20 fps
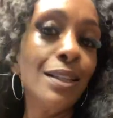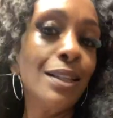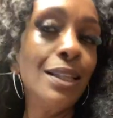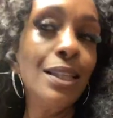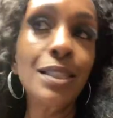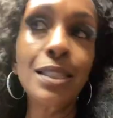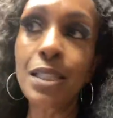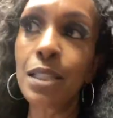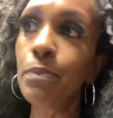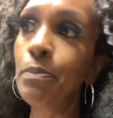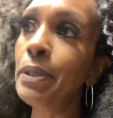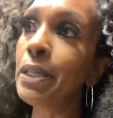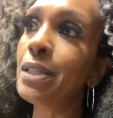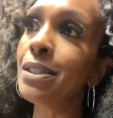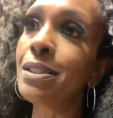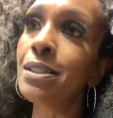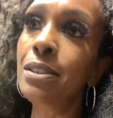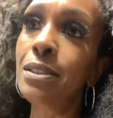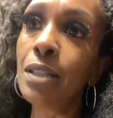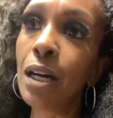This could be
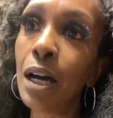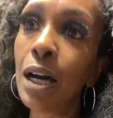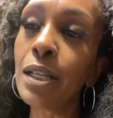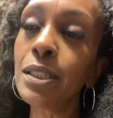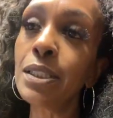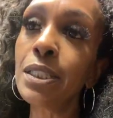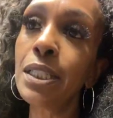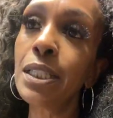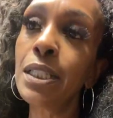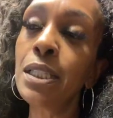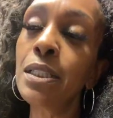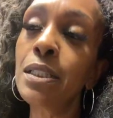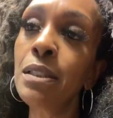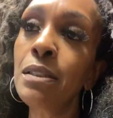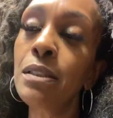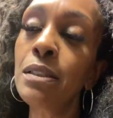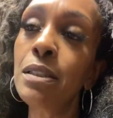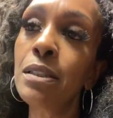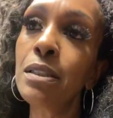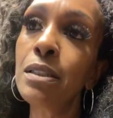a
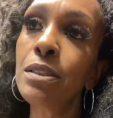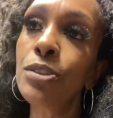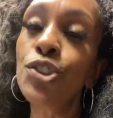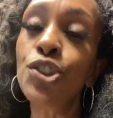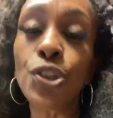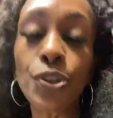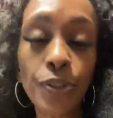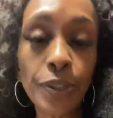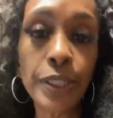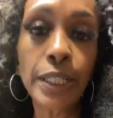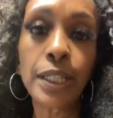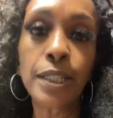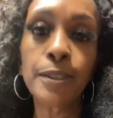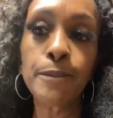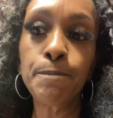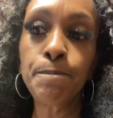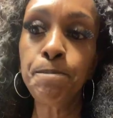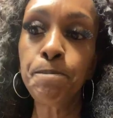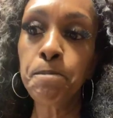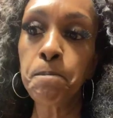daunting journey.